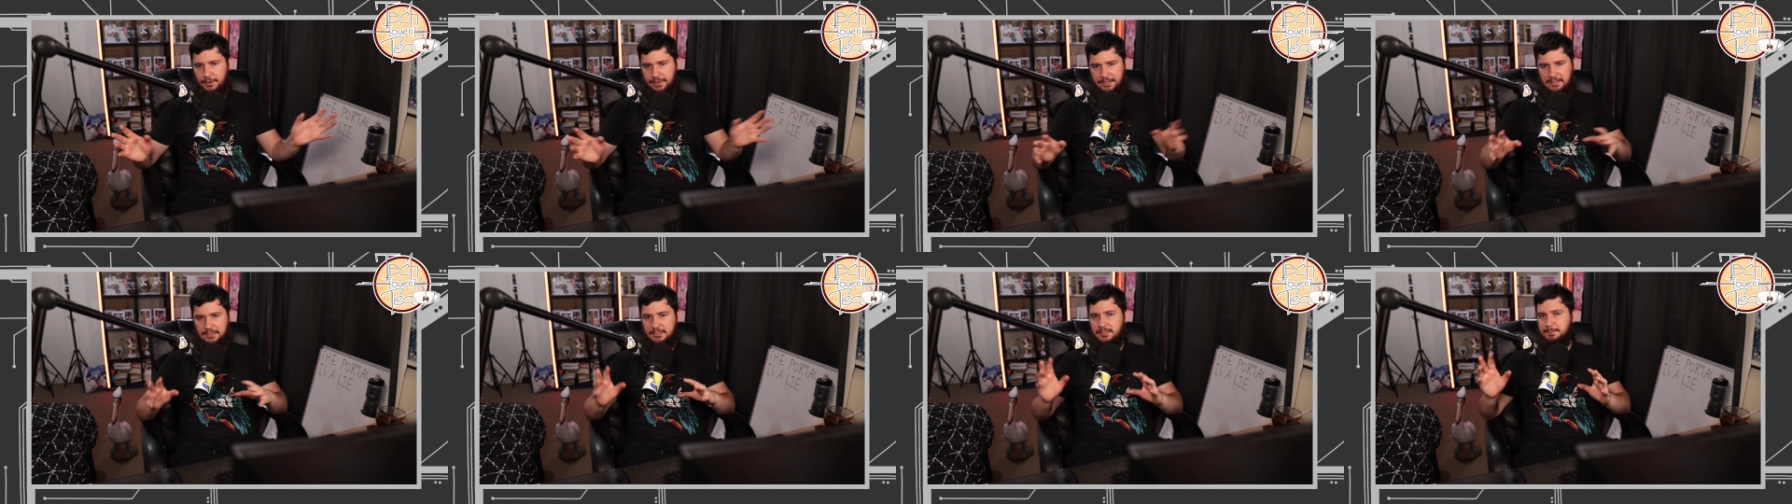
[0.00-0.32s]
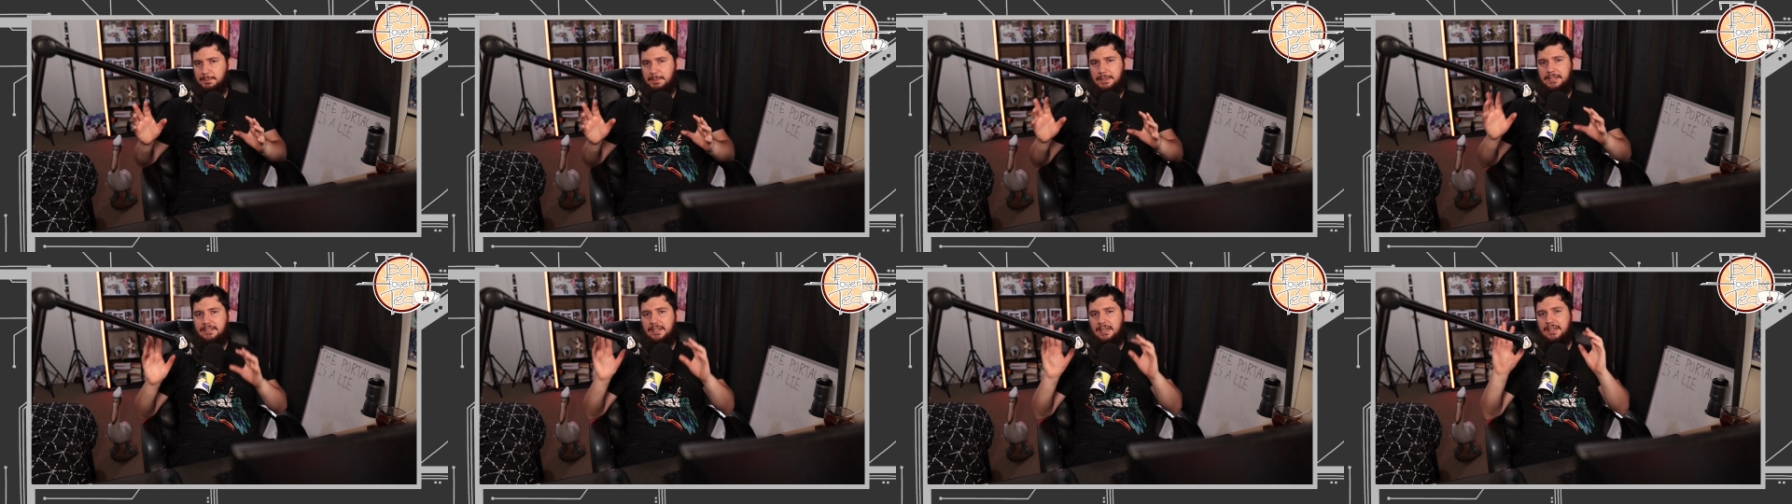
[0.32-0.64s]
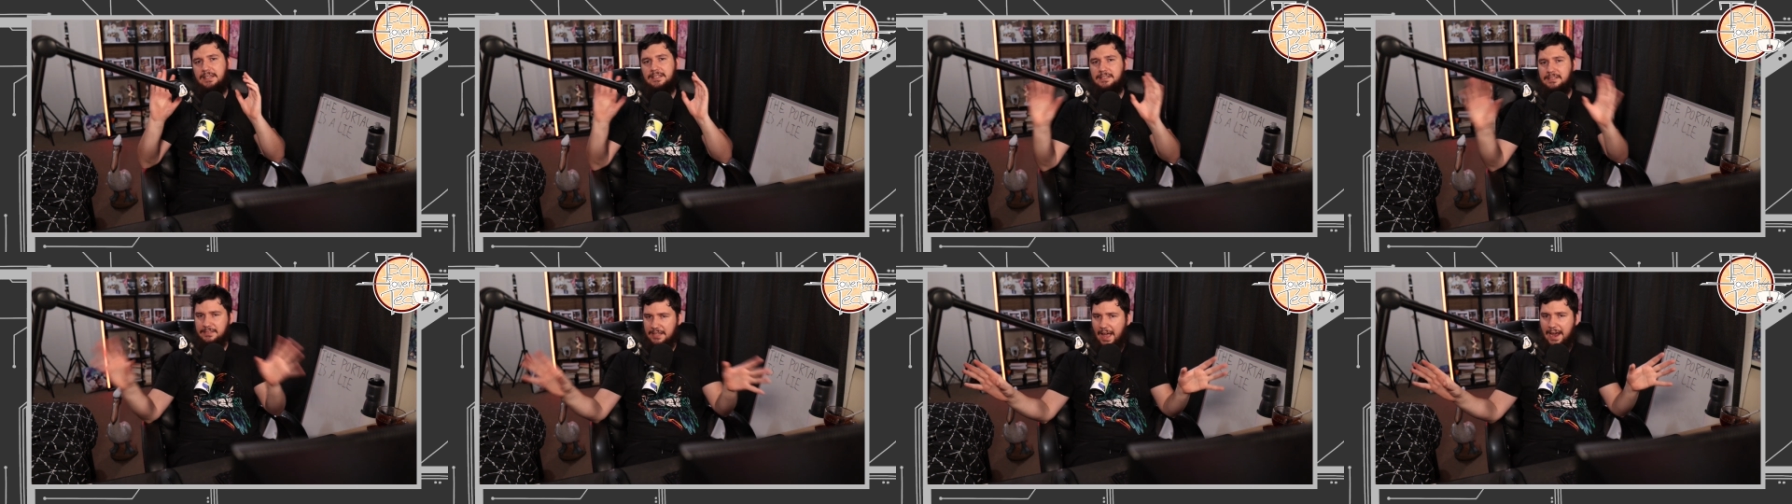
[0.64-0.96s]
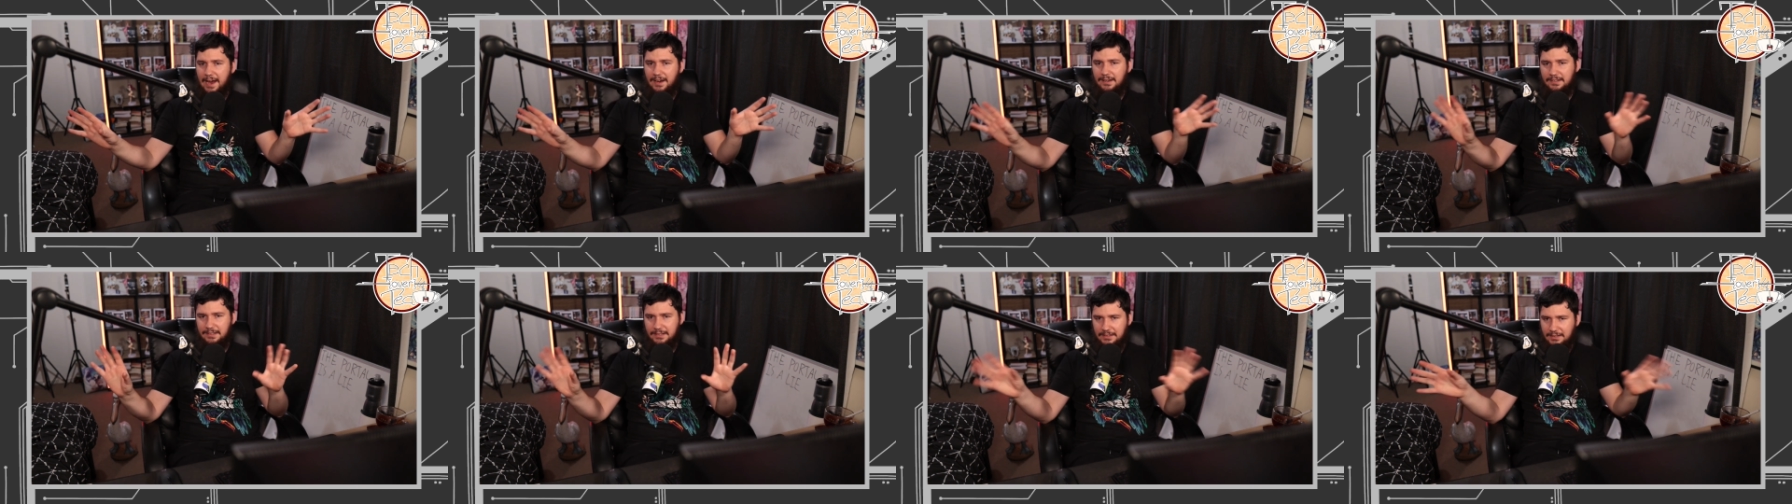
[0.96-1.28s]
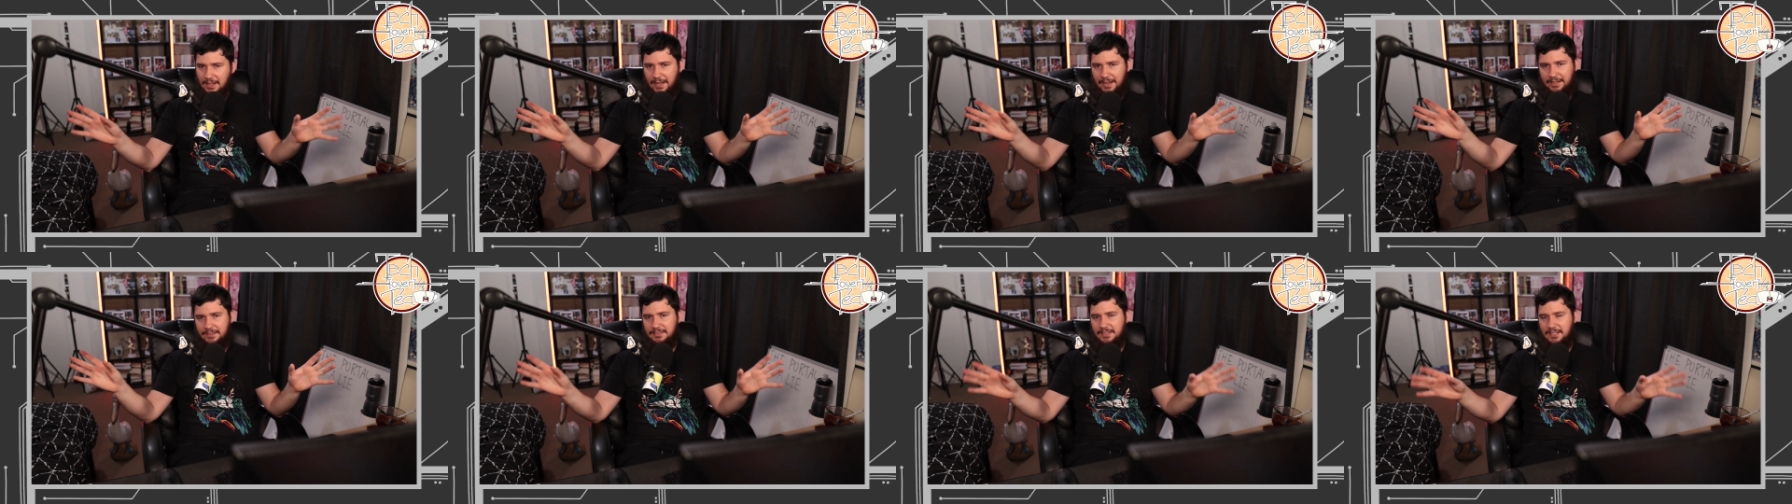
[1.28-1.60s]
They can speak exactly
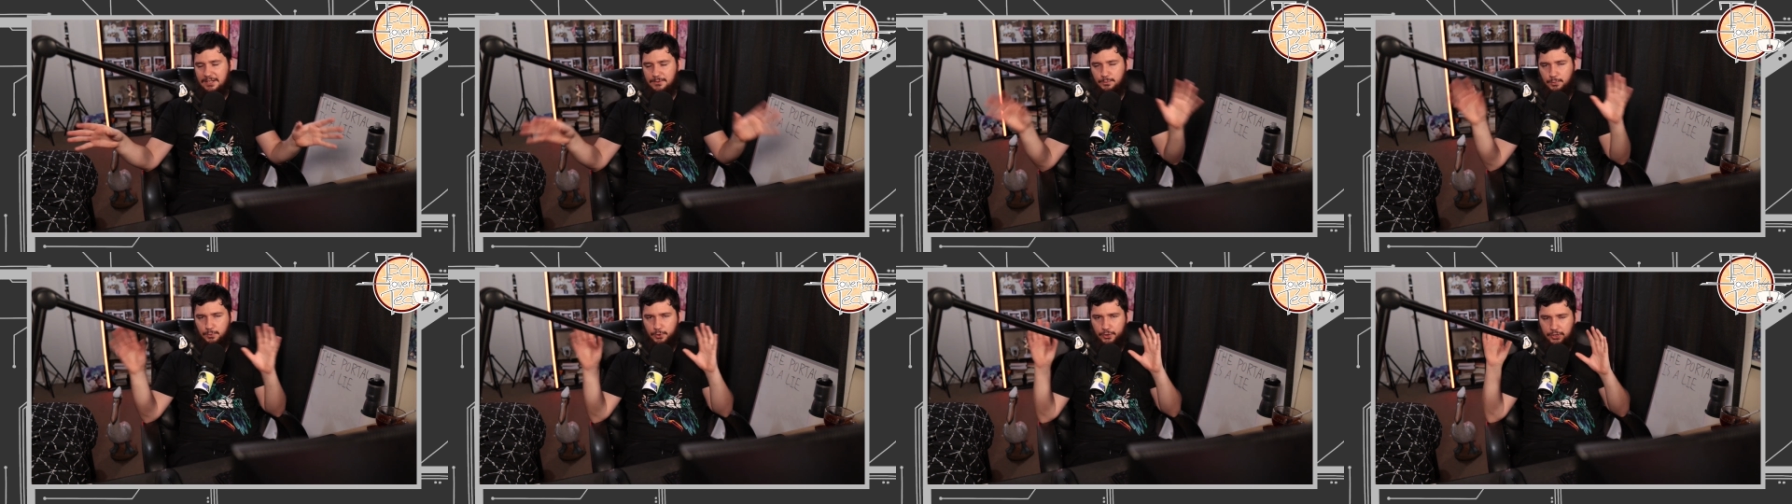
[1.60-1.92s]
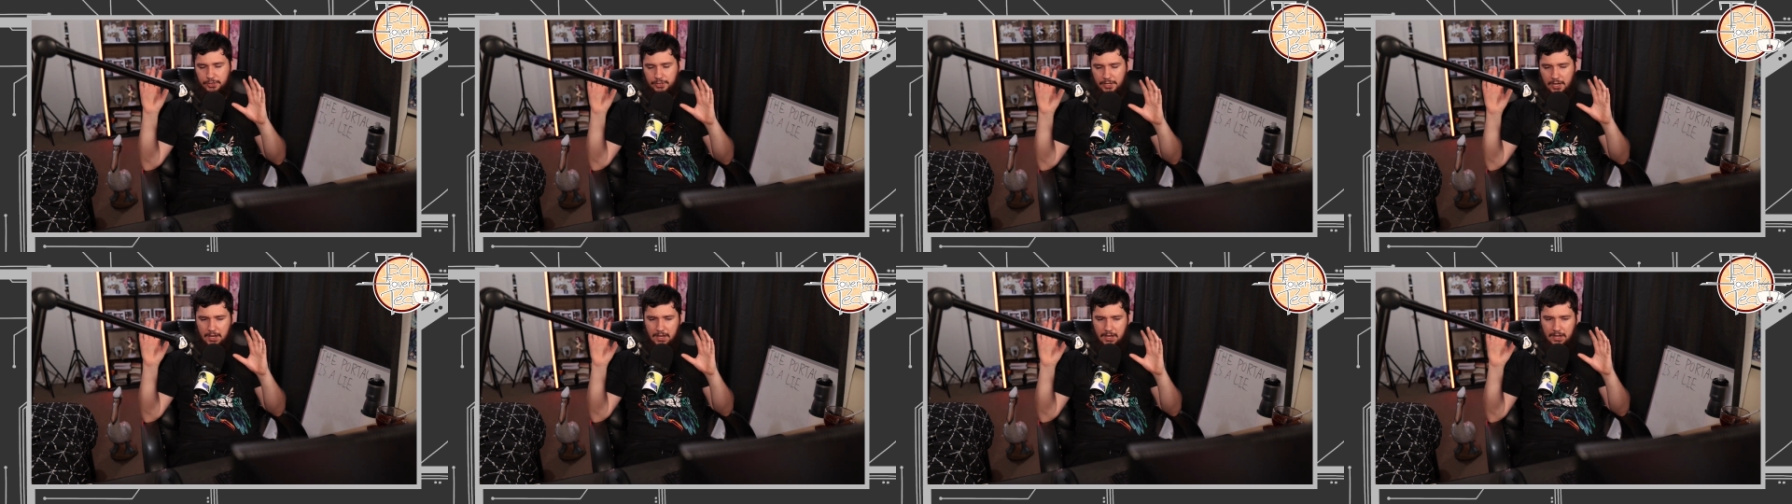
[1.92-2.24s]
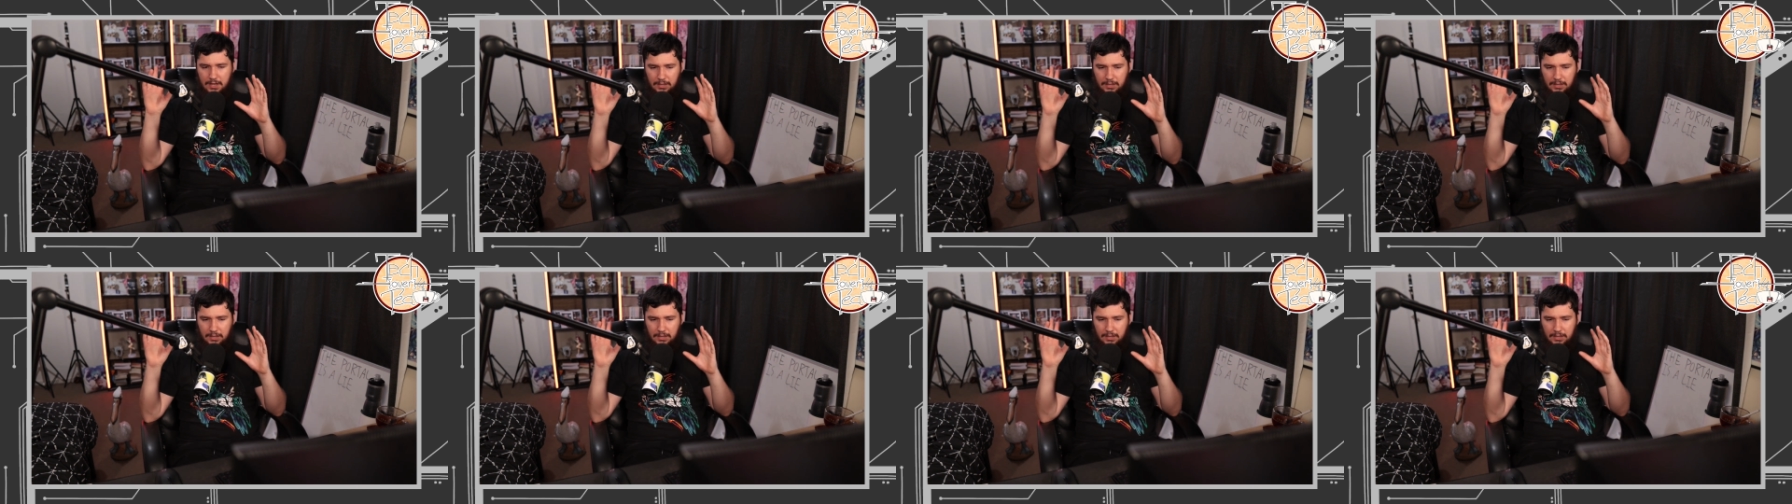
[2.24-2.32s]
like they would,